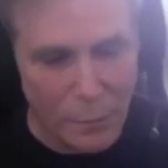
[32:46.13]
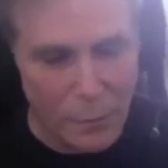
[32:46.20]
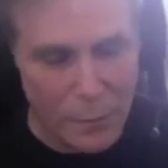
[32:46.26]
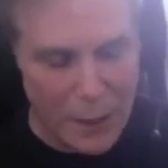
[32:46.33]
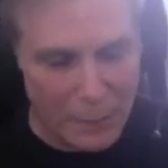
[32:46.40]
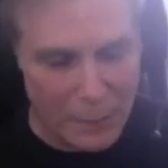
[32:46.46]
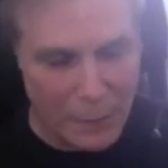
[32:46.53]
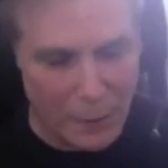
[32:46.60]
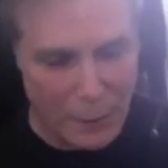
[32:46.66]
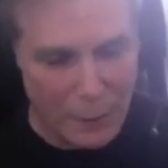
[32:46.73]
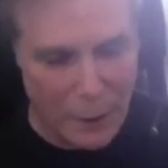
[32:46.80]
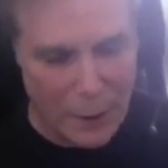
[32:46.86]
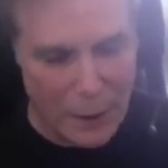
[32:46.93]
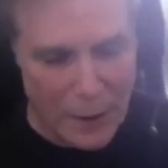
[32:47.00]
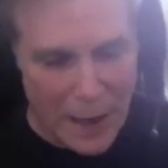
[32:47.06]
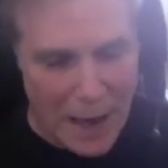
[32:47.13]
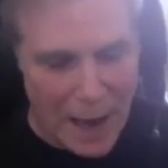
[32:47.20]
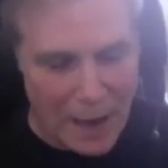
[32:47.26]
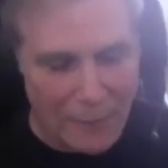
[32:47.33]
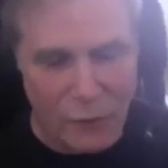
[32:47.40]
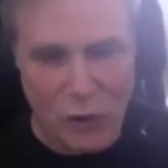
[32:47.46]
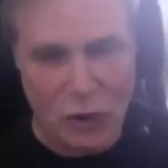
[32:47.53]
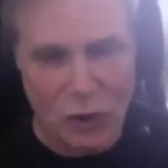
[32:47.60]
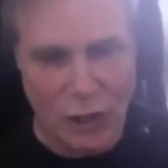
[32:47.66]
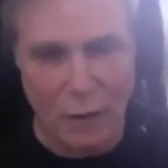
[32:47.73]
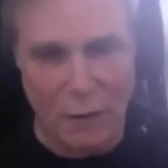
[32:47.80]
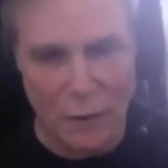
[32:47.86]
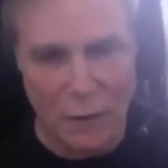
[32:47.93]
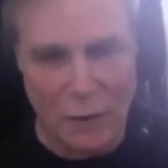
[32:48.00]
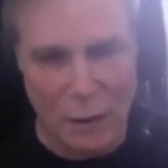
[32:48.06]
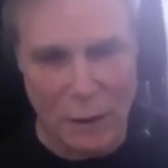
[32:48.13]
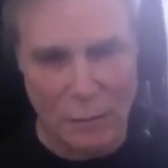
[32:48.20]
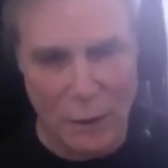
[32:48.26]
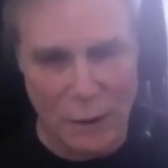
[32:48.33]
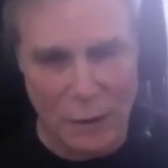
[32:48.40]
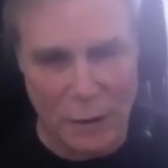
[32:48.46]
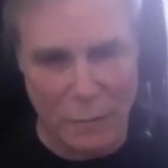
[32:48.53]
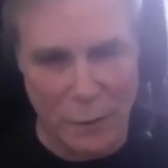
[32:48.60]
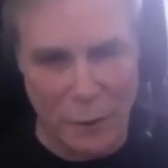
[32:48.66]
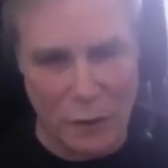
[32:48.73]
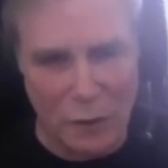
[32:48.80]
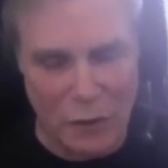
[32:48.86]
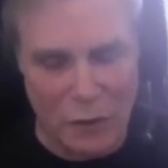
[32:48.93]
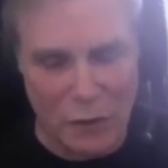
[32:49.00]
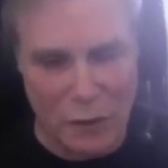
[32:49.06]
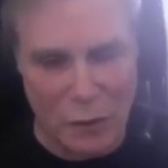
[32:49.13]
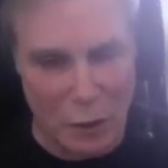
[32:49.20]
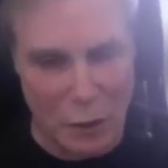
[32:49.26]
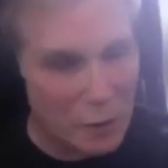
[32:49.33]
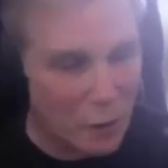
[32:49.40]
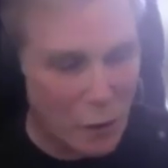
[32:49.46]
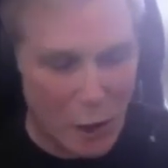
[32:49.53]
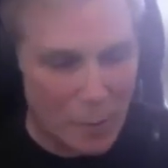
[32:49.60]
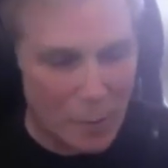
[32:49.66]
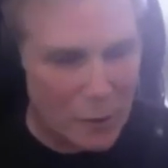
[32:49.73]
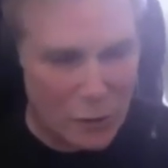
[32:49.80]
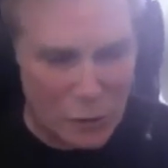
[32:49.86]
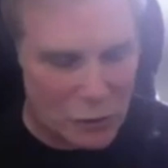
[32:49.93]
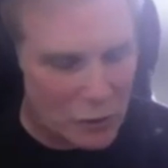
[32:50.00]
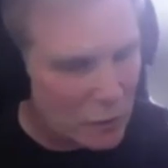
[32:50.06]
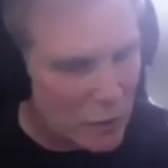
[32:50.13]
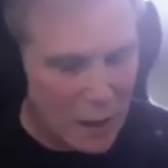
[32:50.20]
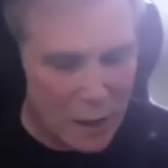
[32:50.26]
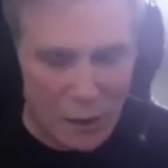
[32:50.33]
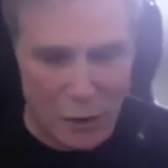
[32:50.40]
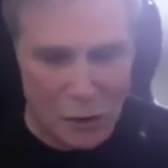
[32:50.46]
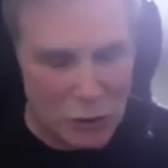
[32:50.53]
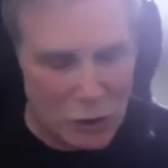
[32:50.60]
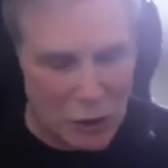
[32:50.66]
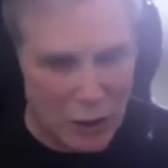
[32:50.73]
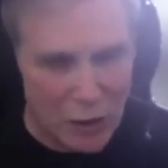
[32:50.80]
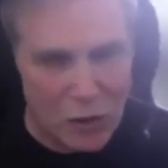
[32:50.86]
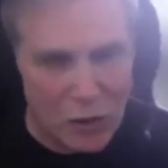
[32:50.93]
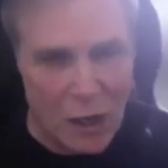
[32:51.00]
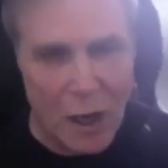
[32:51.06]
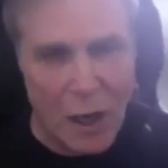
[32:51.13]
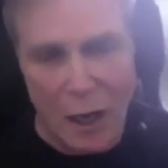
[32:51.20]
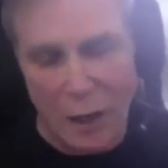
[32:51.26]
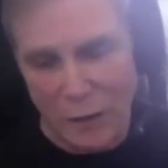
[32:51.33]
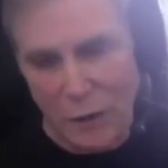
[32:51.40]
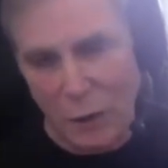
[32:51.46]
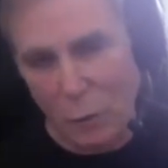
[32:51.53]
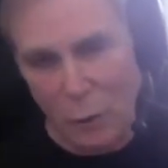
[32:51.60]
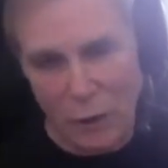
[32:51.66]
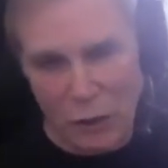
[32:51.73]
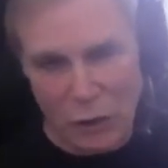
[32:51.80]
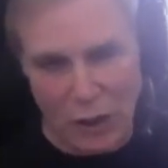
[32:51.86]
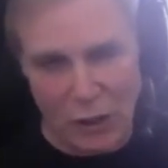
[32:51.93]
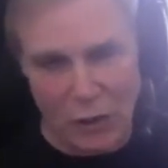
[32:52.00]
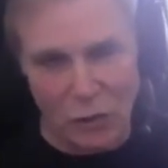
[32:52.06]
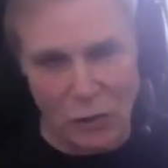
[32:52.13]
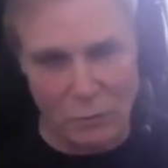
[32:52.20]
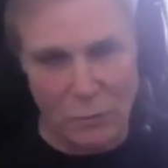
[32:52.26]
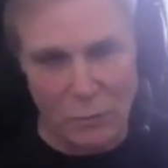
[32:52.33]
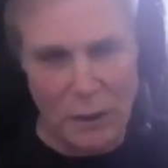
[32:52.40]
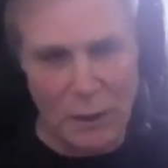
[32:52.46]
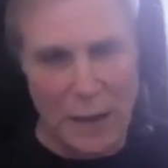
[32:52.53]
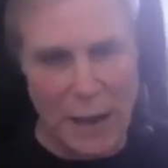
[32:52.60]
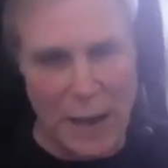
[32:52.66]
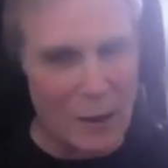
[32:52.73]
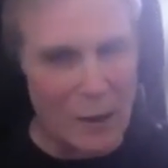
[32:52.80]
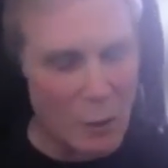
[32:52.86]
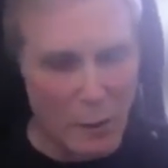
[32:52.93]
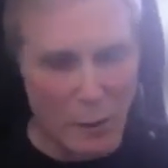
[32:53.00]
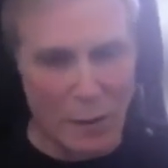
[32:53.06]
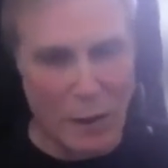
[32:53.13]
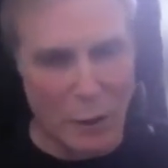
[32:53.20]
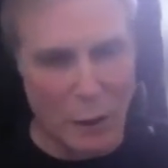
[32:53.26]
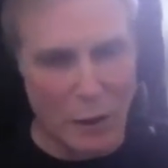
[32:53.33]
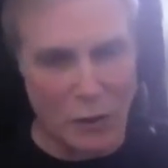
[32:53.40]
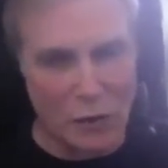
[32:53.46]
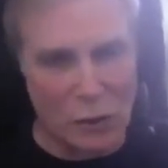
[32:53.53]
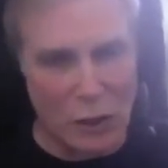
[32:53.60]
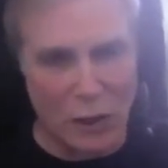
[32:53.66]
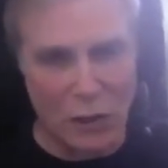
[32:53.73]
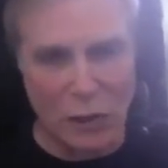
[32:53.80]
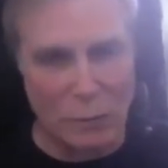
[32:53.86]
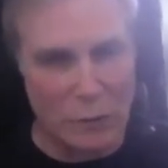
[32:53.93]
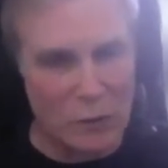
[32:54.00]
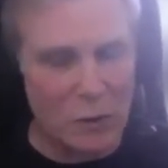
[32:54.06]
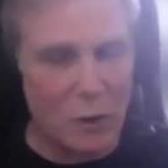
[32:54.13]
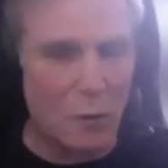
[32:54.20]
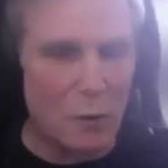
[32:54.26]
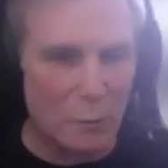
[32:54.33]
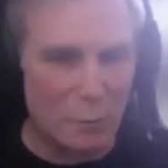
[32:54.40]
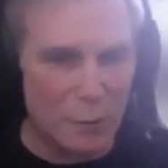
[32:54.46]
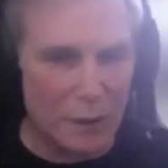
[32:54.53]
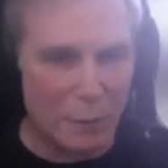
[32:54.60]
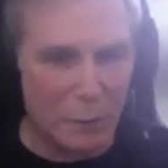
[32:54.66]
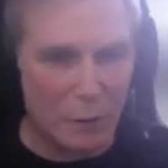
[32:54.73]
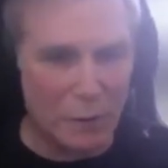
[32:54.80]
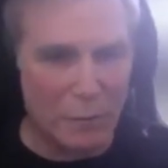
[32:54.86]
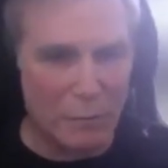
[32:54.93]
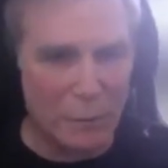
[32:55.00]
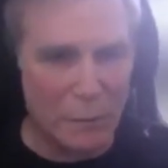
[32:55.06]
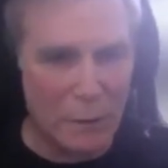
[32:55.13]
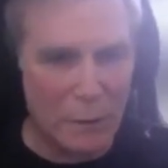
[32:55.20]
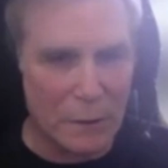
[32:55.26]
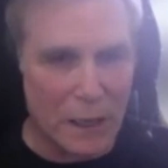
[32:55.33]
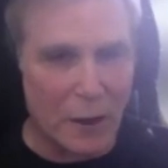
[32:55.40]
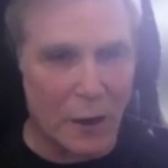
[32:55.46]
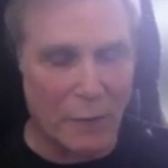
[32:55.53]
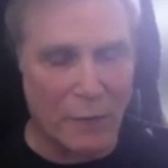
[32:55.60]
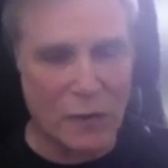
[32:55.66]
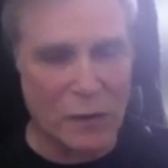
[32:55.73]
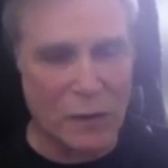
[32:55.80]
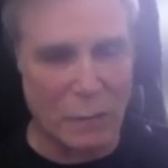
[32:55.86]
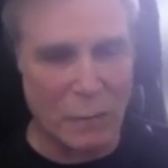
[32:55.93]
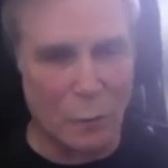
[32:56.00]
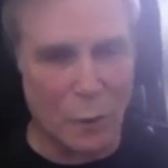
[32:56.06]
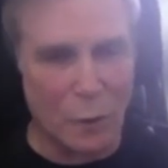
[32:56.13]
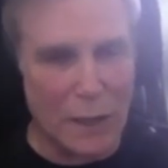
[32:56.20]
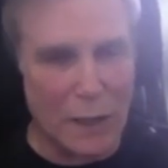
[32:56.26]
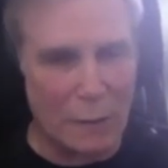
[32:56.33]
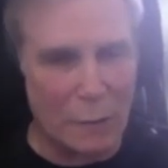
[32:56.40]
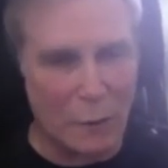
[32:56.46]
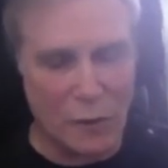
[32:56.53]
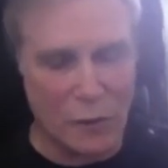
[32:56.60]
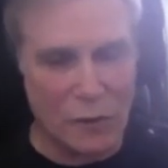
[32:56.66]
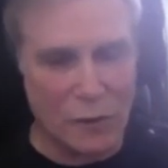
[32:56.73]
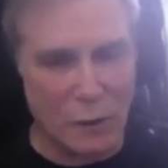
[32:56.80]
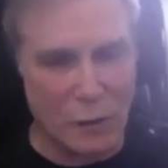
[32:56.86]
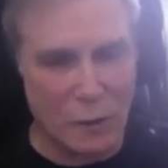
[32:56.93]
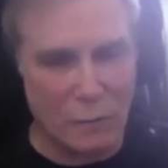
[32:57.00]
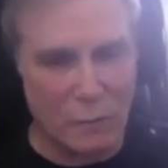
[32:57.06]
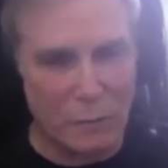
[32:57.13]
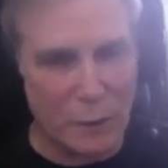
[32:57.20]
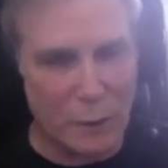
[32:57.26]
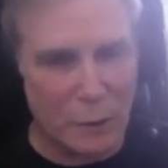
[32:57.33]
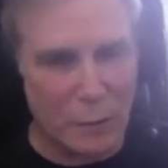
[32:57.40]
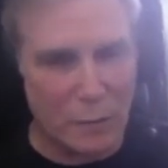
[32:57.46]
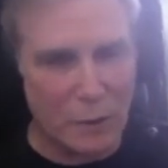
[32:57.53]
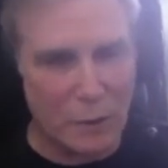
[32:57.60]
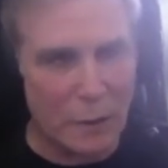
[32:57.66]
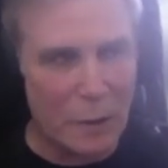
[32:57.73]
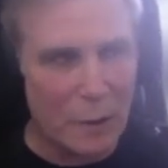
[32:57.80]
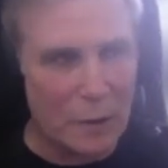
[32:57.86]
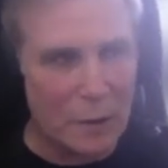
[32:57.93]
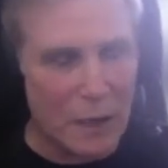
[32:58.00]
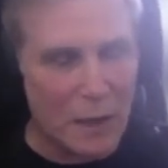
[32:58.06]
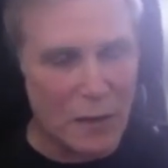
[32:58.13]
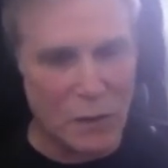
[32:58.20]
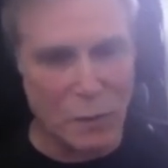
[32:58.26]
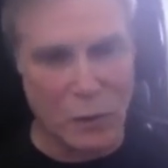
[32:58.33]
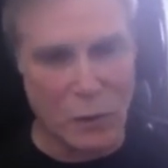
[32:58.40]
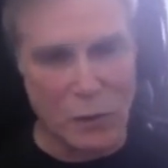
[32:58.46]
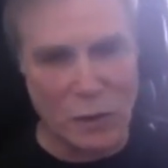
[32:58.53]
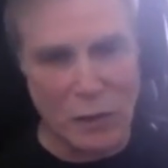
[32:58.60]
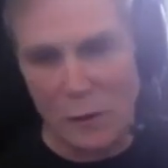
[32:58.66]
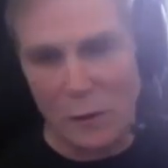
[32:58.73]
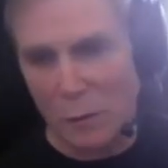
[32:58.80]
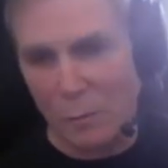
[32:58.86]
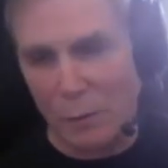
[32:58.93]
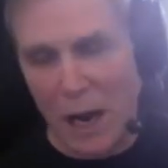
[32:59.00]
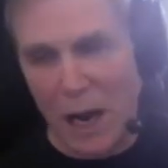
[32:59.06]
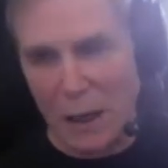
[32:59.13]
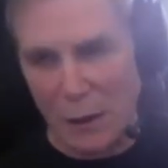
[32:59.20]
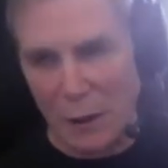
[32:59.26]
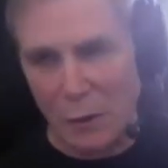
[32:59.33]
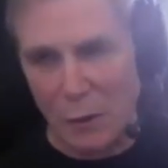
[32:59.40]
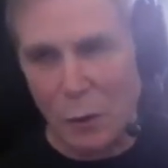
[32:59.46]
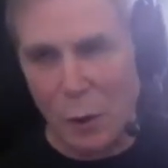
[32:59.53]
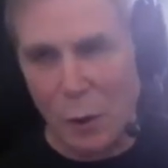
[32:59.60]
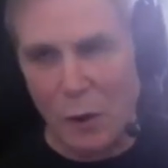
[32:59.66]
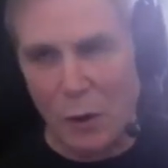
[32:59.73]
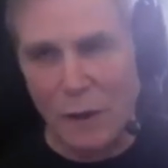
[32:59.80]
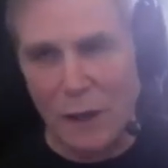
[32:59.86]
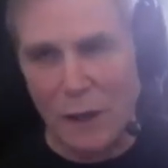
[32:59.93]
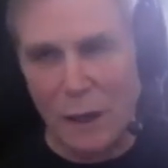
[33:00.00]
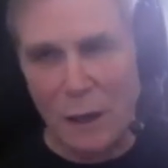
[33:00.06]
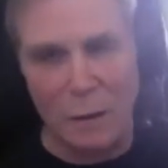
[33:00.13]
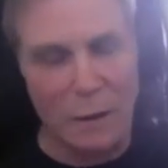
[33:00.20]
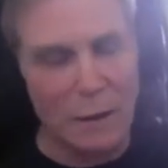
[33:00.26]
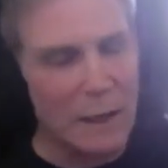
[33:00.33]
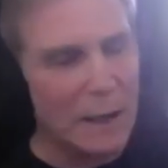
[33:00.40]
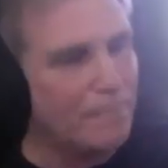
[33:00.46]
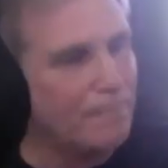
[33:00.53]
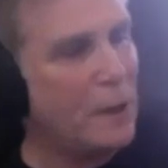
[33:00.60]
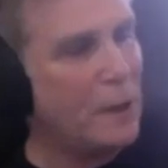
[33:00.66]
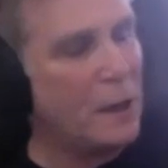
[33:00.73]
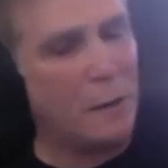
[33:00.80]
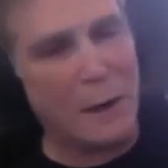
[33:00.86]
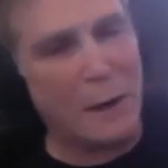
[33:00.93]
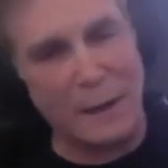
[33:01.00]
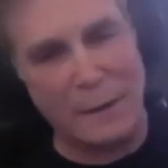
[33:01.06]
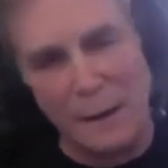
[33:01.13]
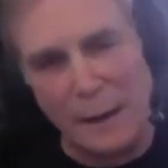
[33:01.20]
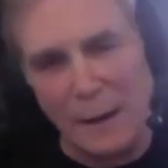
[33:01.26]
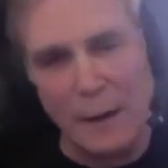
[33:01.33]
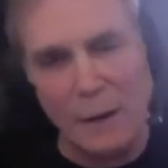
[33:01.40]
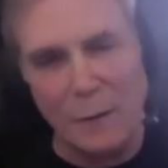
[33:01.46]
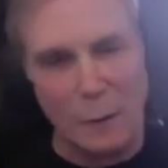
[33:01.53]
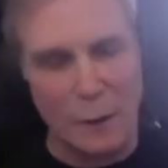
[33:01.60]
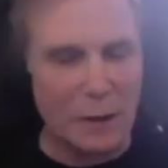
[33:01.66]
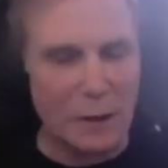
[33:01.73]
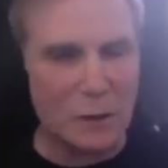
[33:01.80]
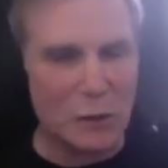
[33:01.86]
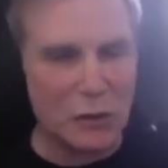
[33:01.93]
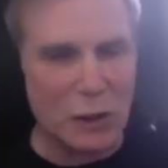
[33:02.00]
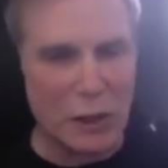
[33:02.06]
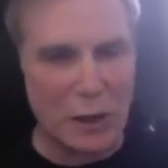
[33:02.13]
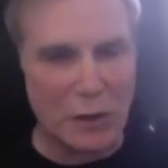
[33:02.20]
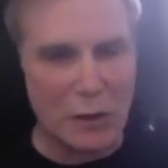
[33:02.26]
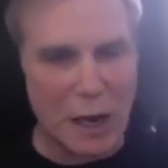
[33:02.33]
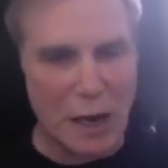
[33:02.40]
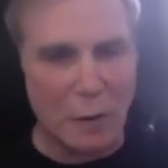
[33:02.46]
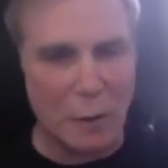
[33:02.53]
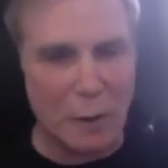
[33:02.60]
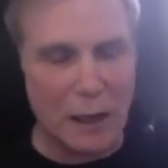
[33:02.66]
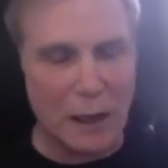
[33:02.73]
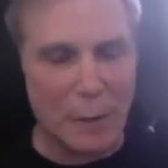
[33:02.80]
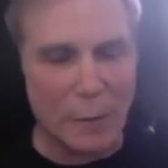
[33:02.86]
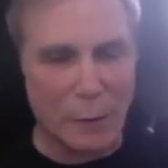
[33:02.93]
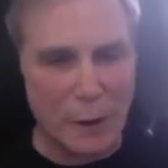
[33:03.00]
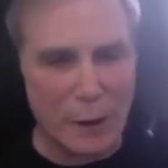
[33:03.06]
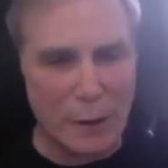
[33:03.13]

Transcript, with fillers: people have a share in something versus these the corporations are not going to change until we change them. And the yeah. only way you're going to change them is go compete with them. Then yeah. all of a sudden, when they lose their their customers, either buy you or they go, "Yep, know what? We need to change how we operate."